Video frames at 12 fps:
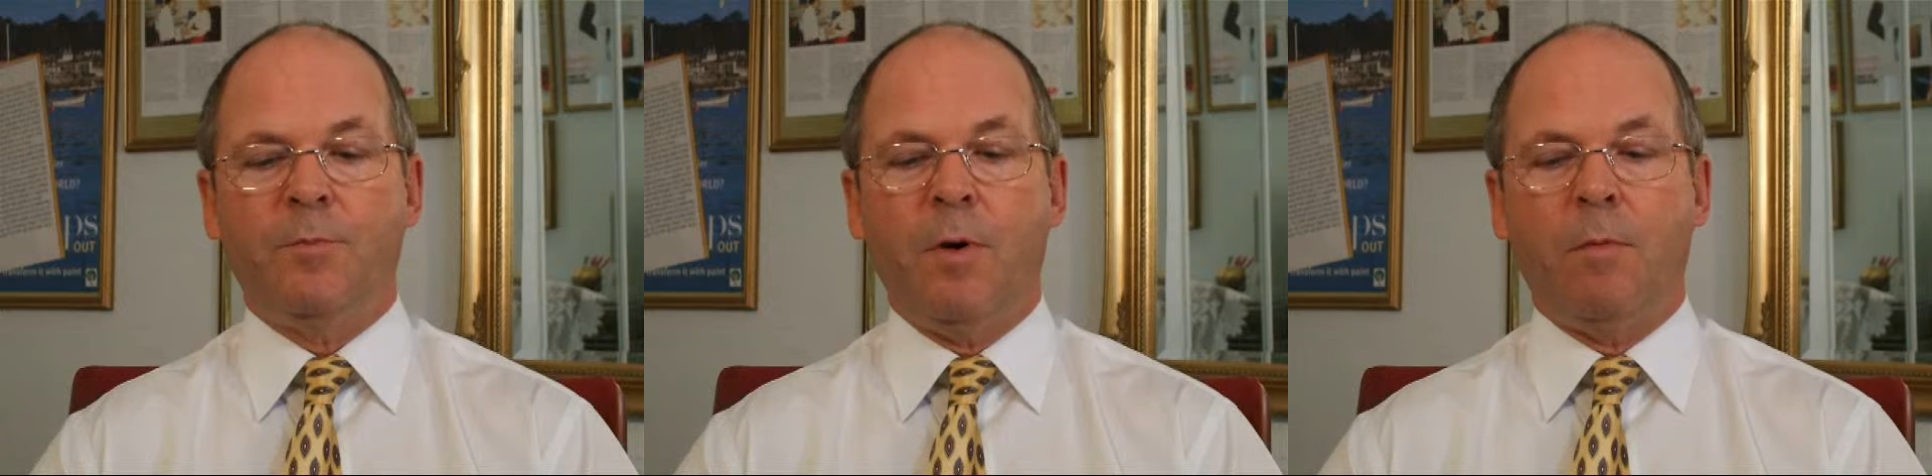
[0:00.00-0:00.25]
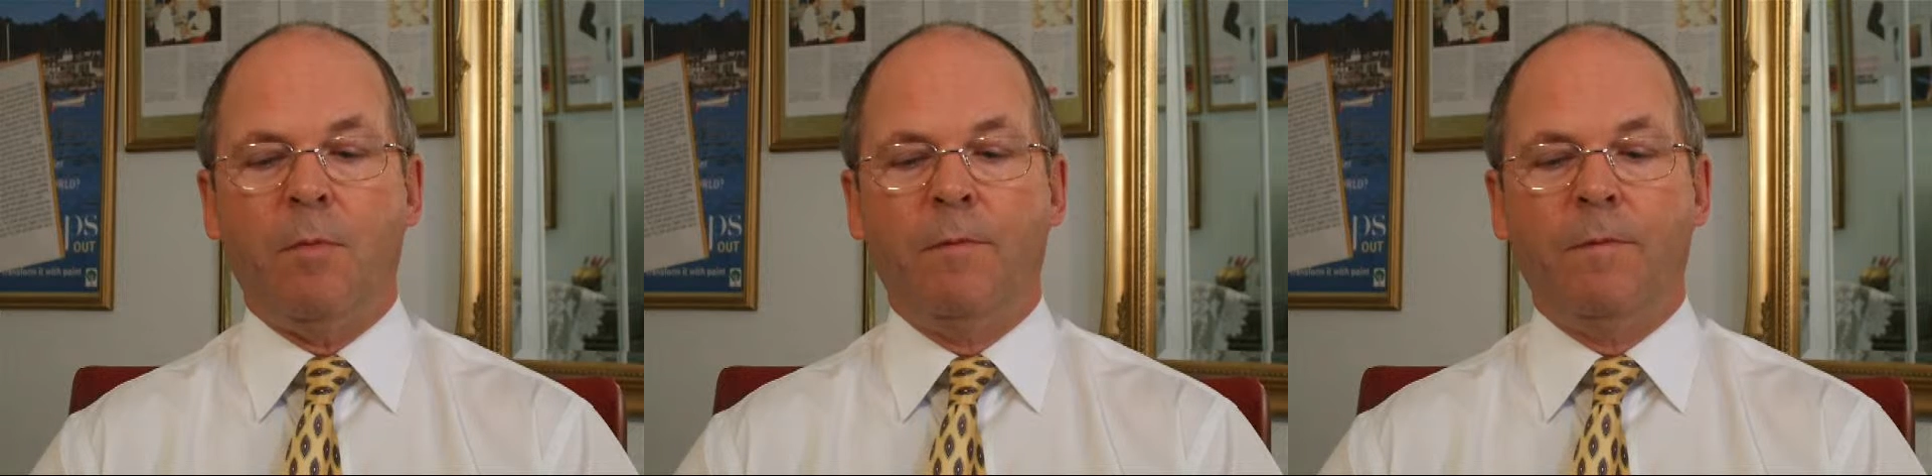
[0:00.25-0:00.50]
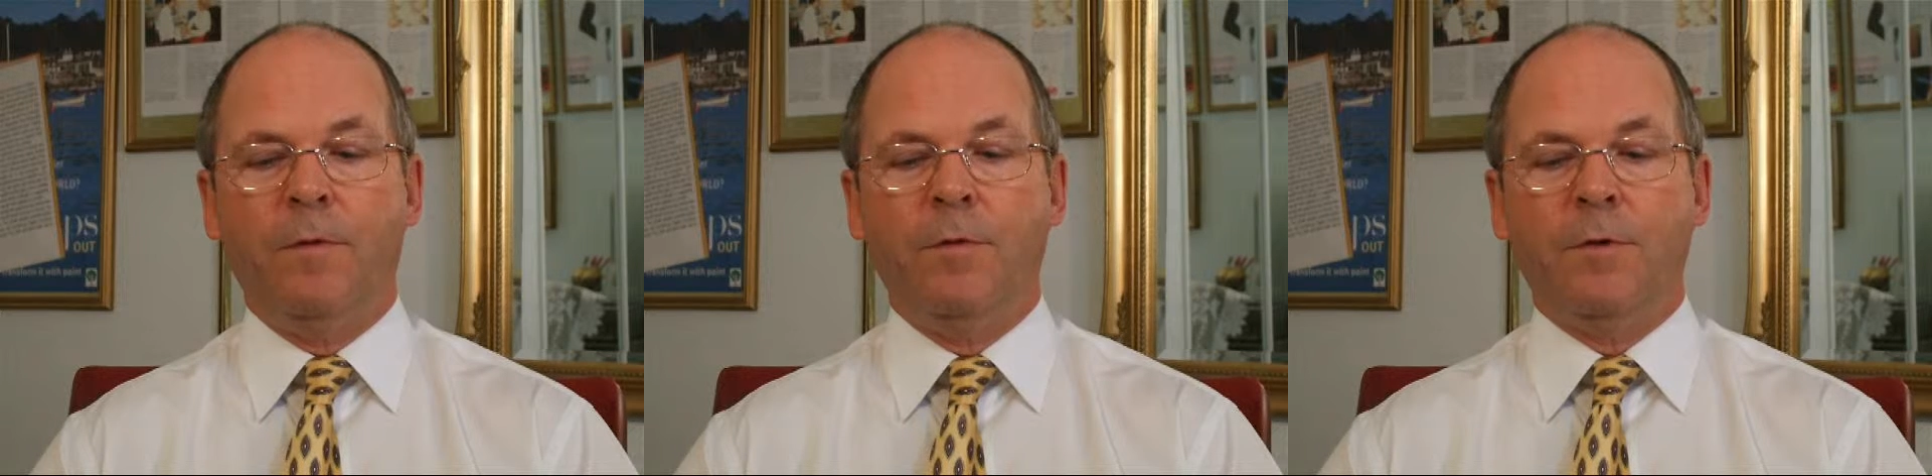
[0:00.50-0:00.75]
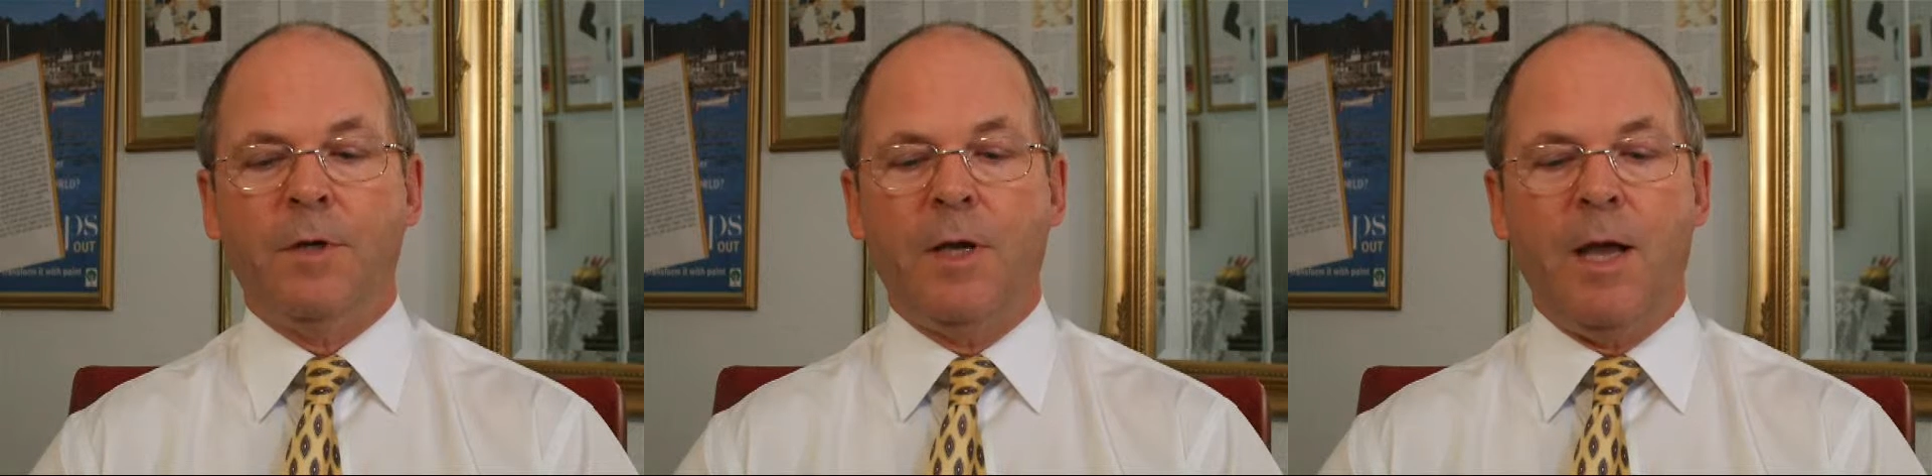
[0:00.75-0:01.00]
the problem
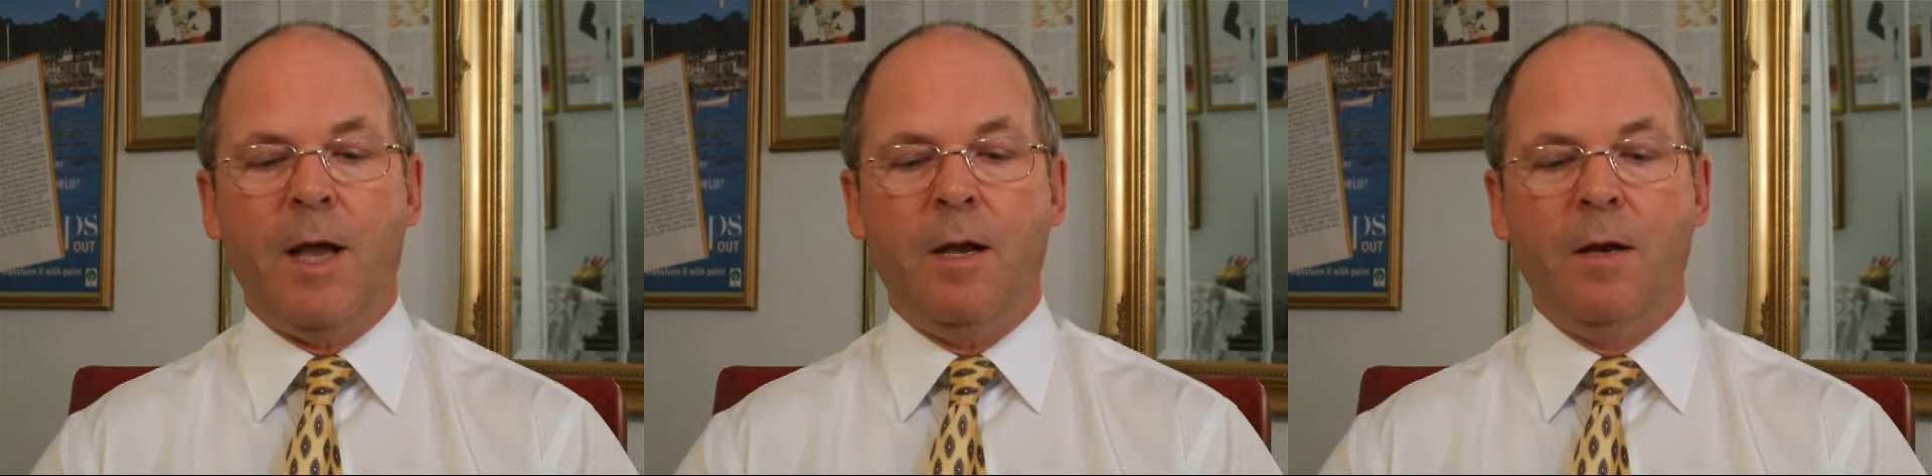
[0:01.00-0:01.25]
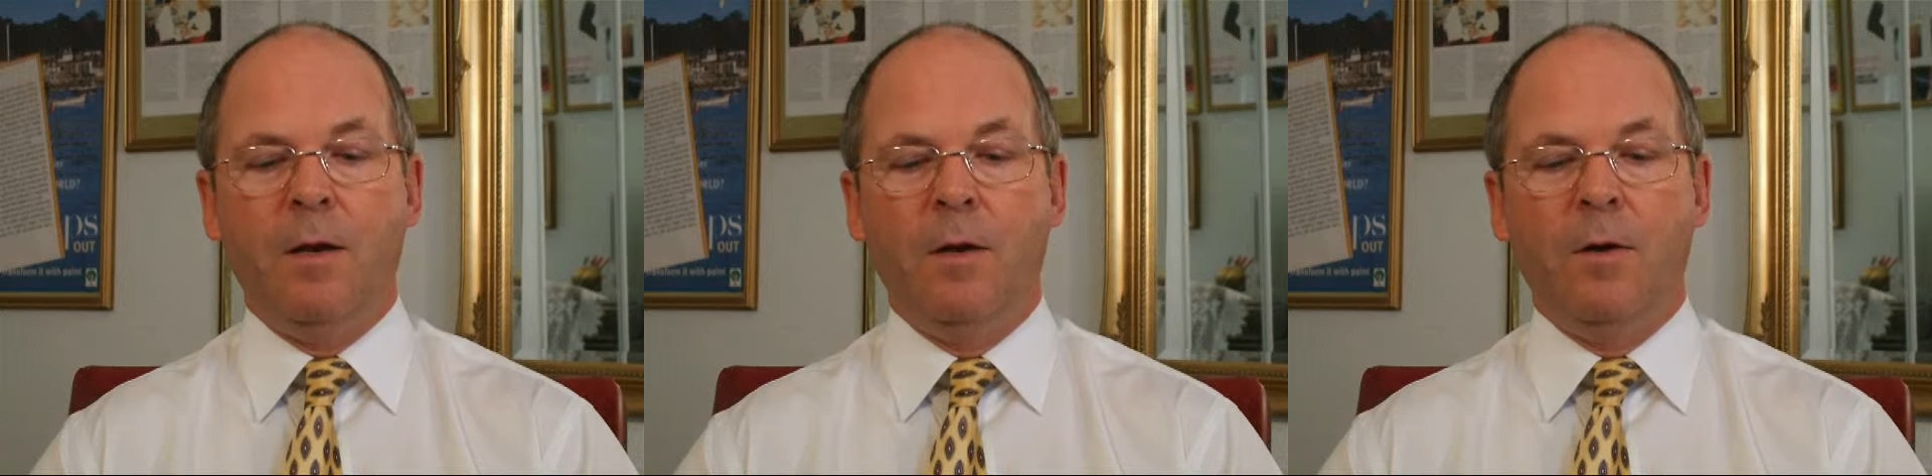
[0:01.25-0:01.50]
foods again,